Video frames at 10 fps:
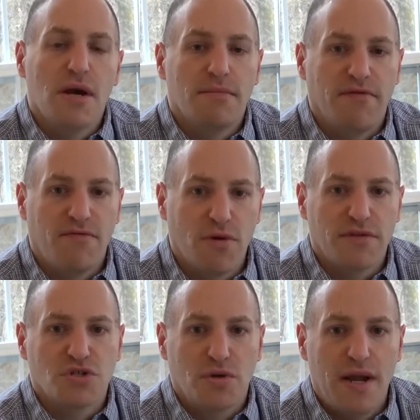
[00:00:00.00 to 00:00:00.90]
before
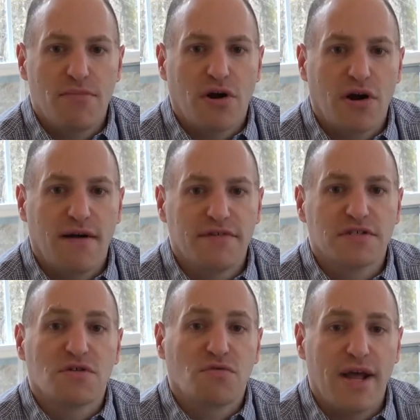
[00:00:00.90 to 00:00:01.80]
the Trademark
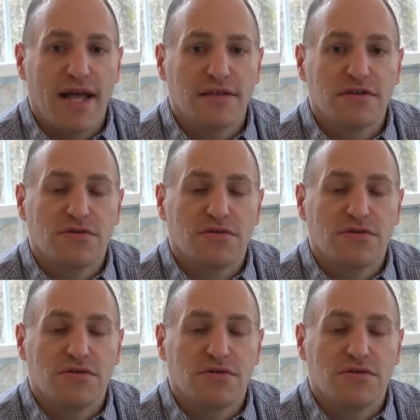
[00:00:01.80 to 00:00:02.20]
Office grants